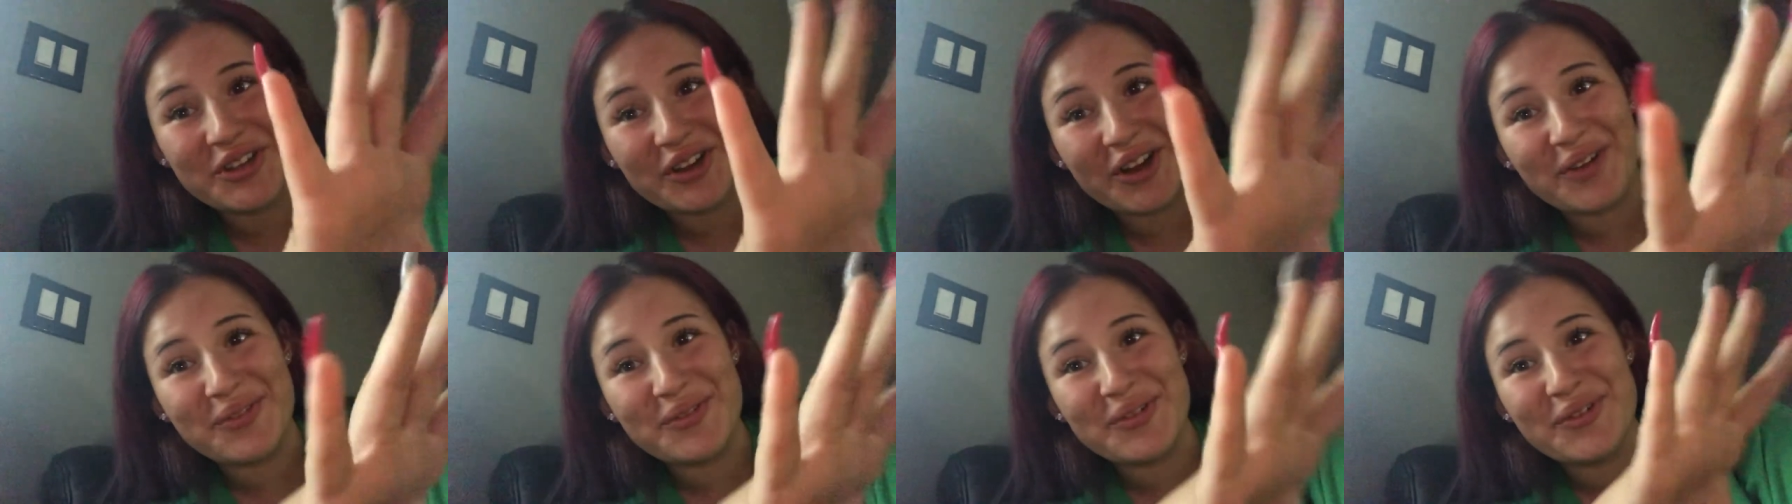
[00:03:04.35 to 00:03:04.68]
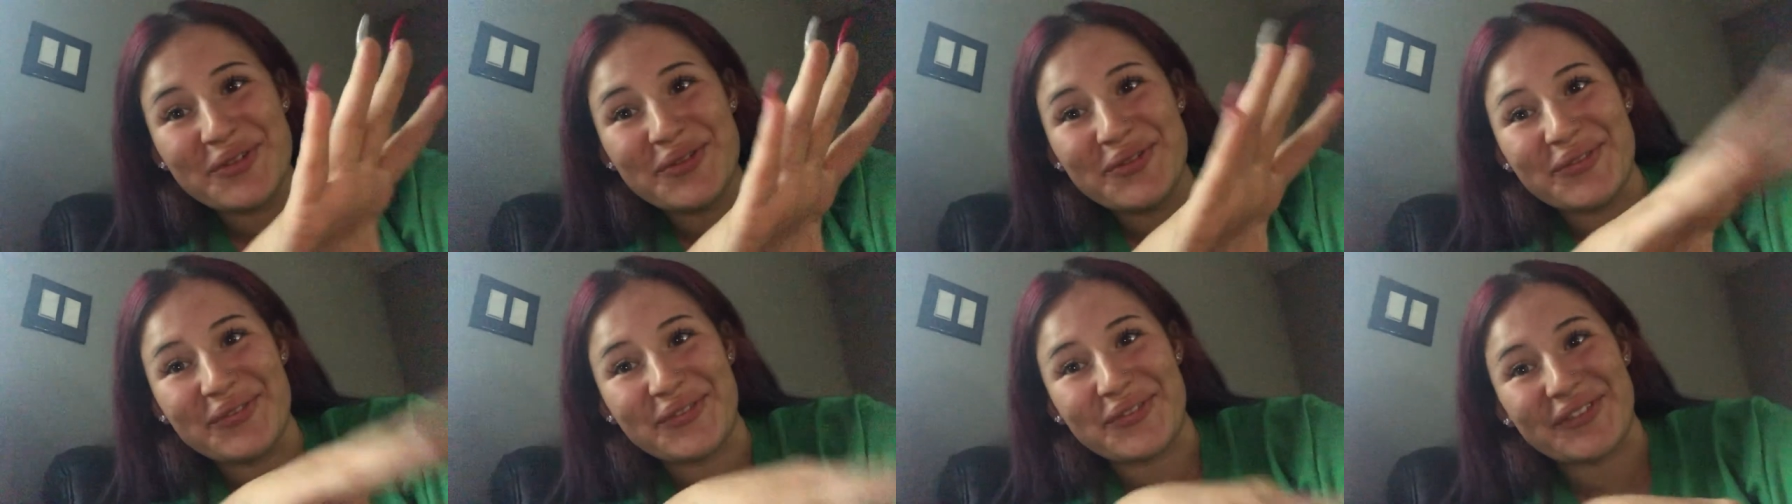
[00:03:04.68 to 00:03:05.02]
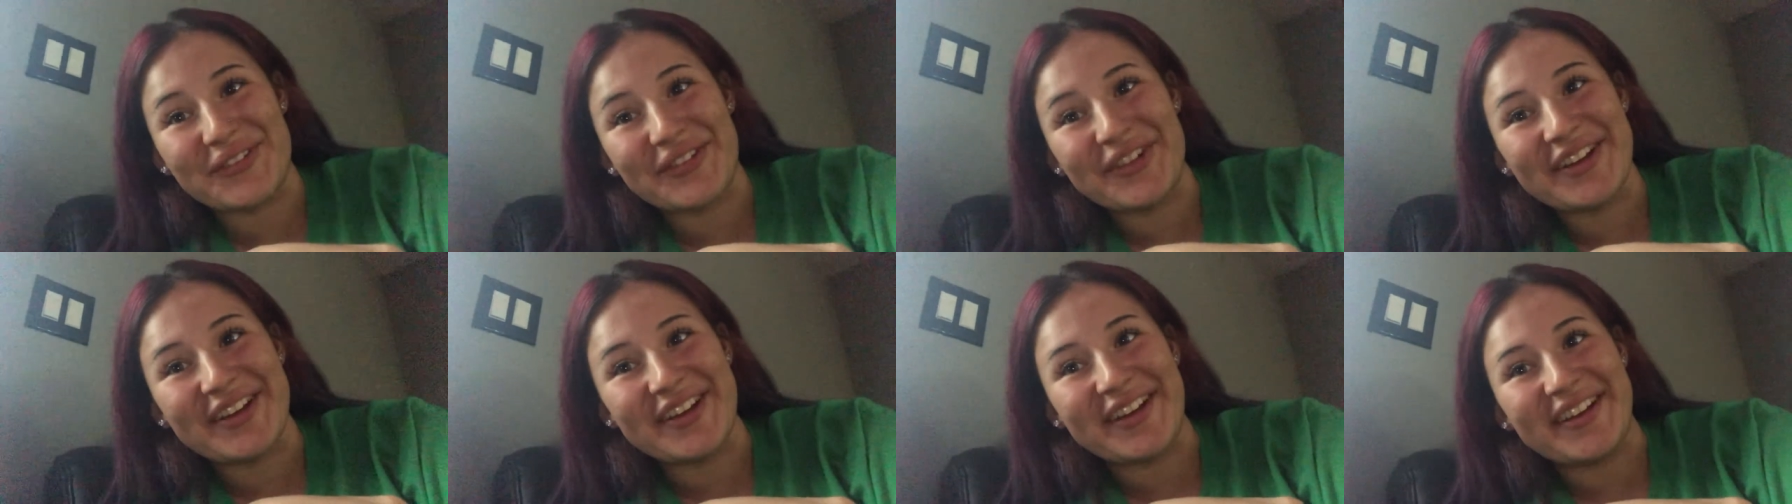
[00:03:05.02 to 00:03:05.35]
drama
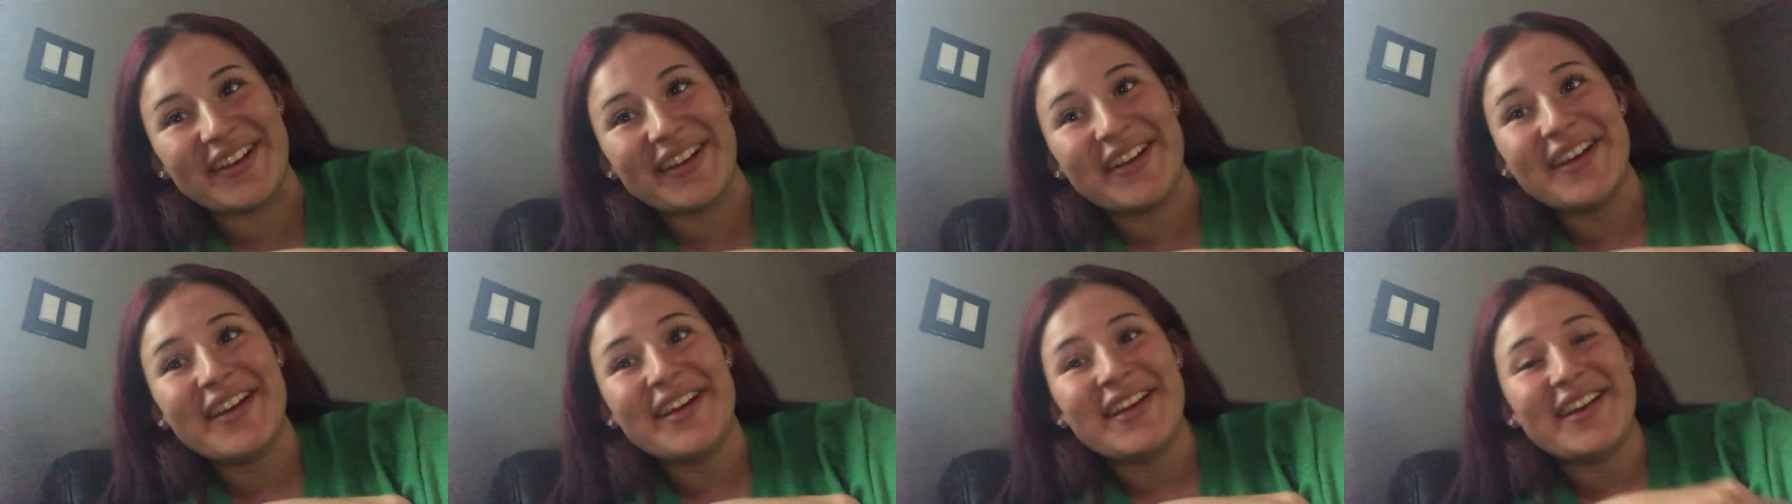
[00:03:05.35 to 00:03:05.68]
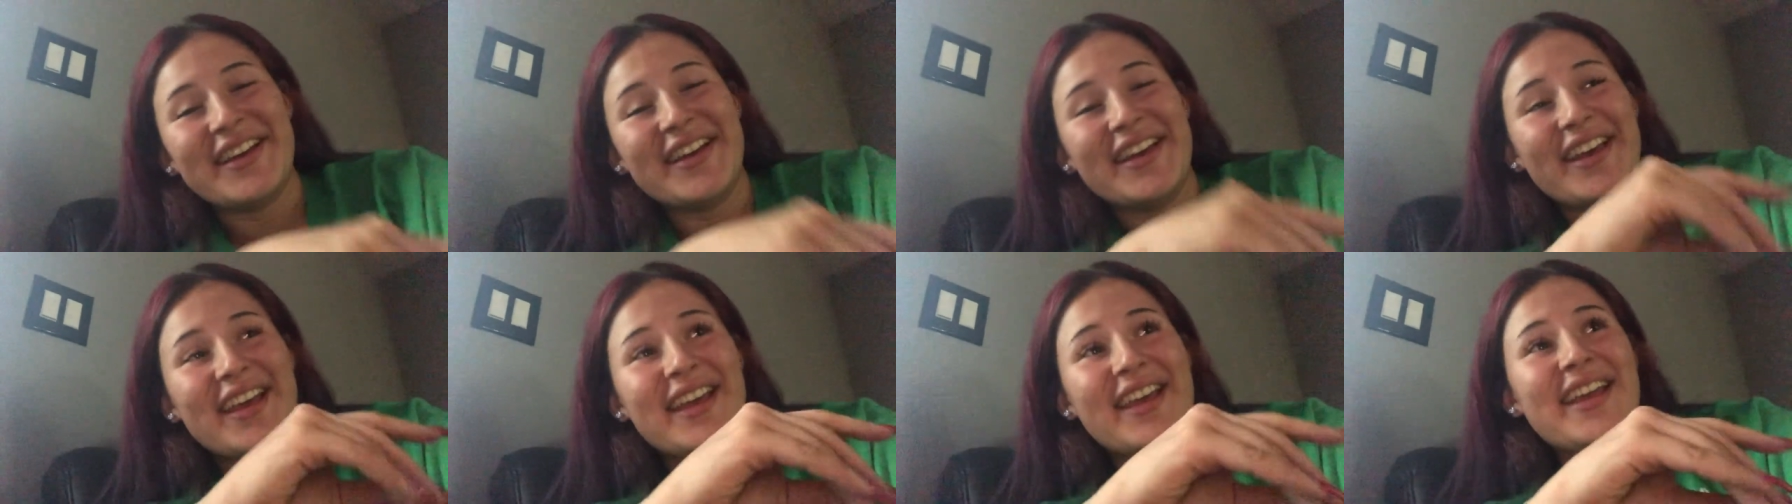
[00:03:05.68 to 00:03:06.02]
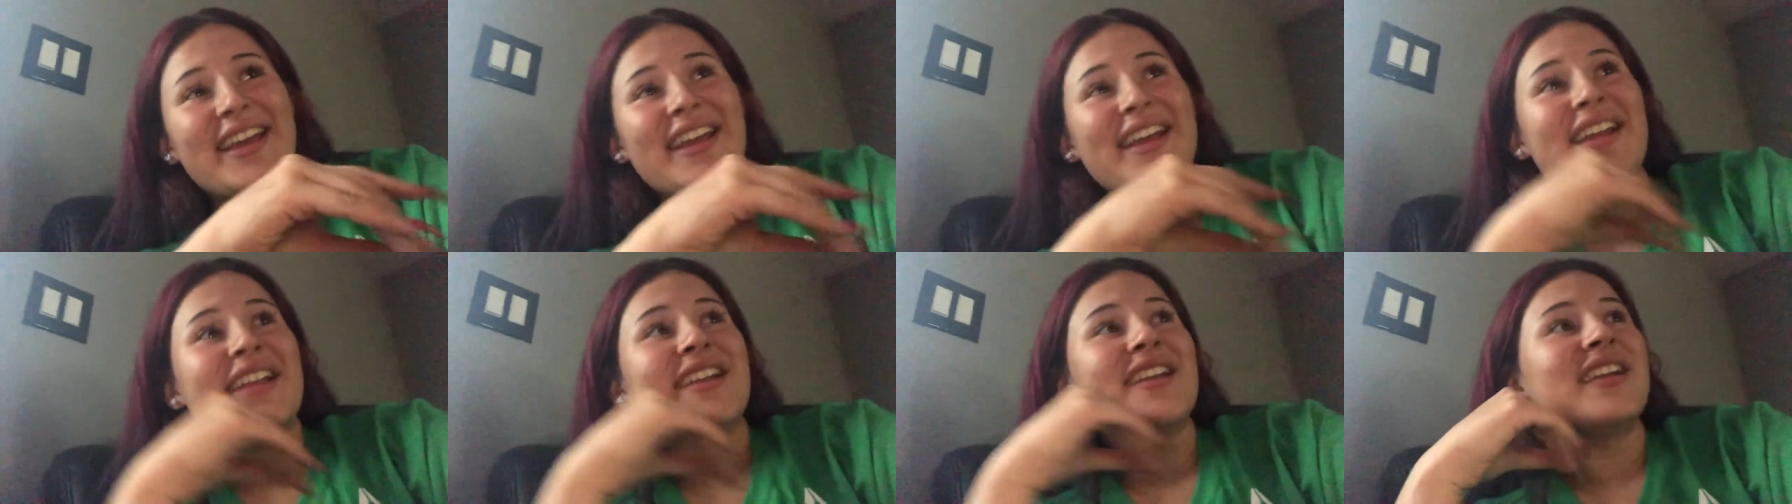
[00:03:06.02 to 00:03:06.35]
free.
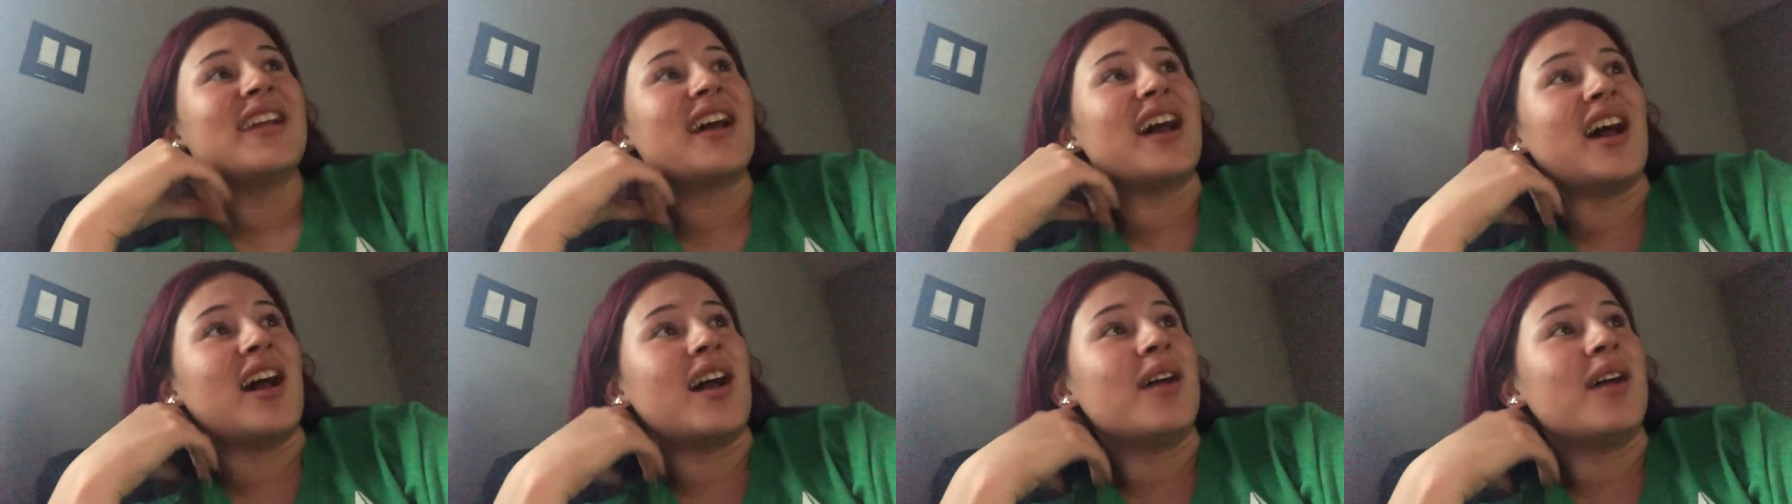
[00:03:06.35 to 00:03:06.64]
And